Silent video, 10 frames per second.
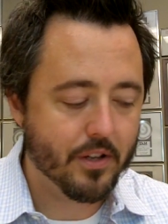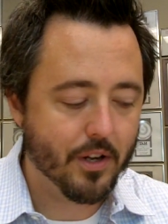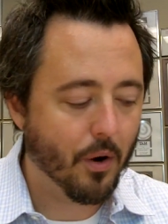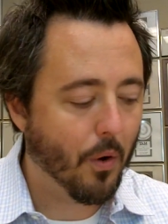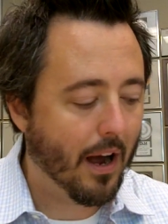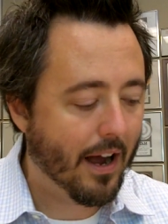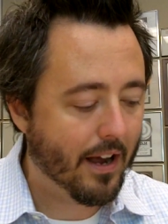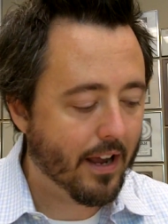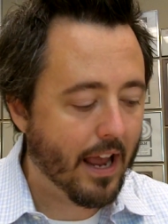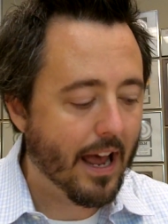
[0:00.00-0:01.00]
You know,
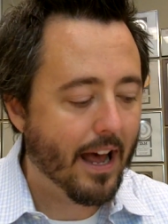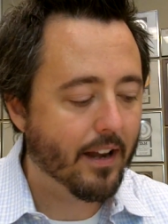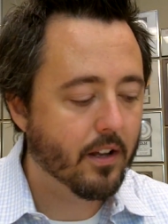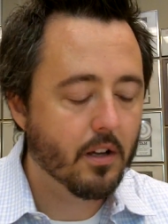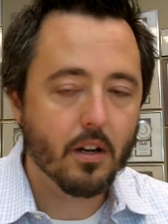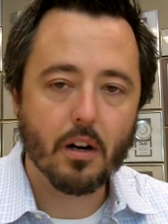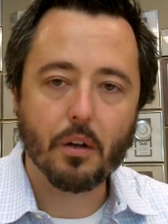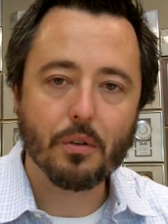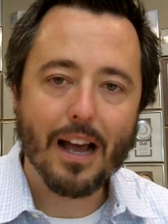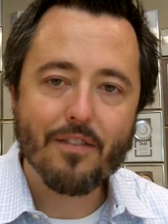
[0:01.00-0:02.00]
I had
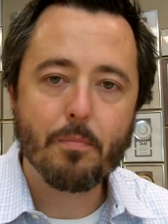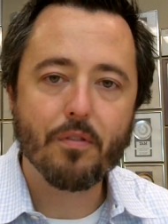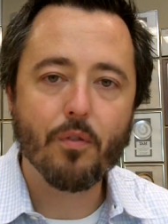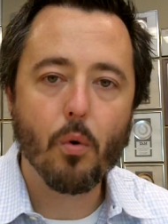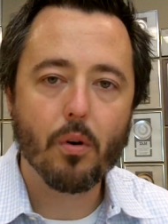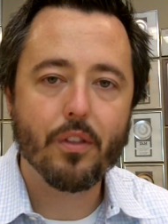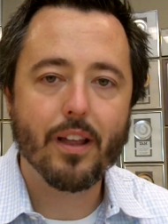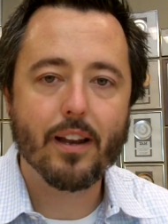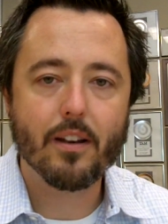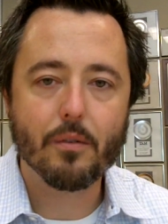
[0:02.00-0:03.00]
a life before
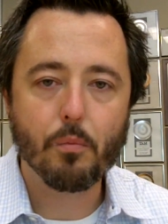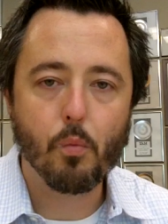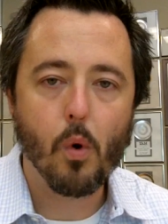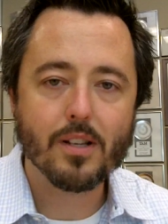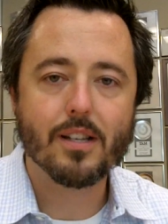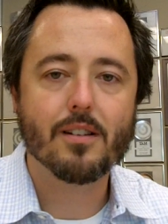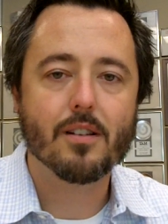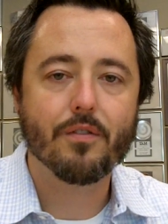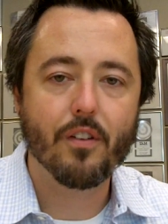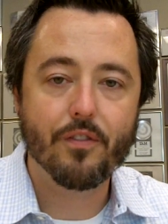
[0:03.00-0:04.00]
that
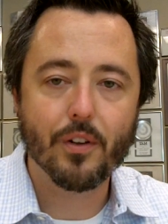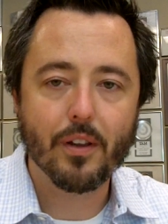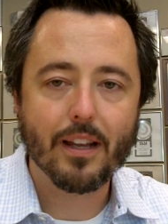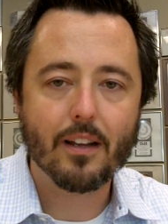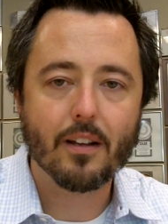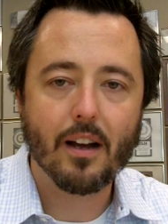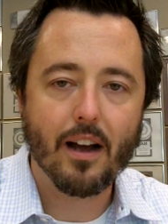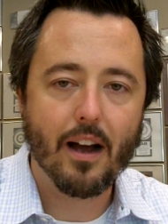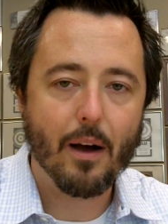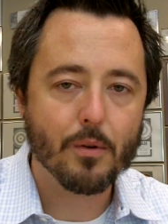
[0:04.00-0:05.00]
wasn't fulfilling.
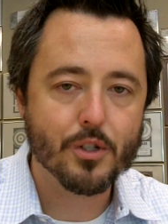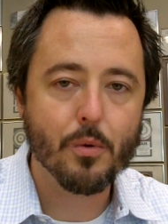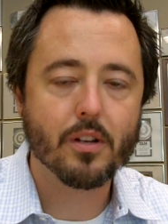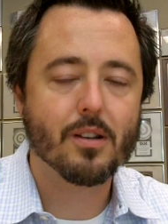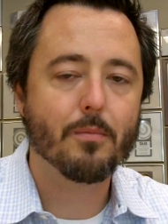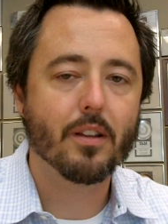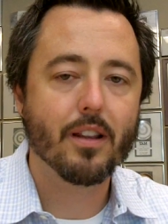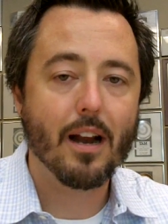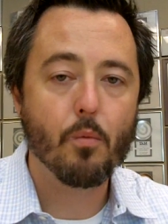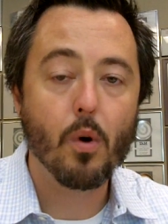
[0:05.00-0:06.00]
I was doing something
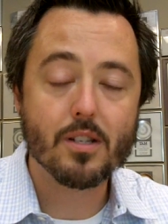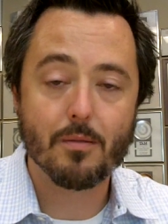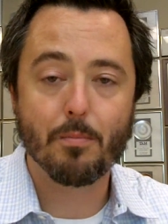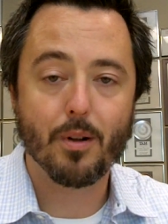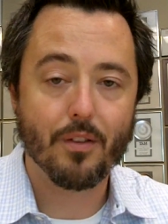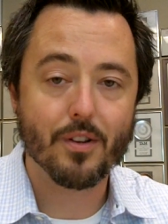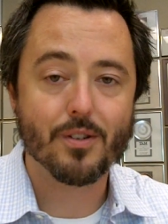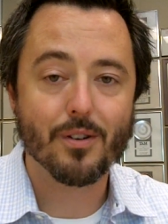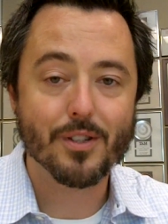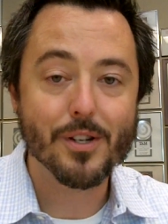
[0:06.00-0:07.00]
that I wasn't put on
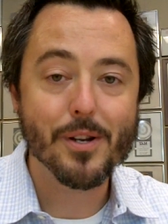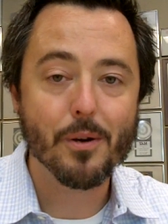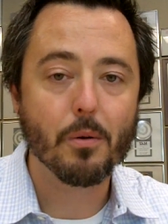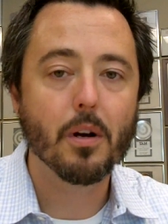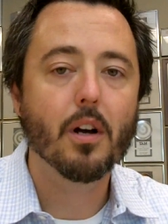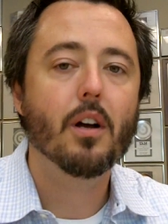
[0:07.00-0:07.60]
this earth to do.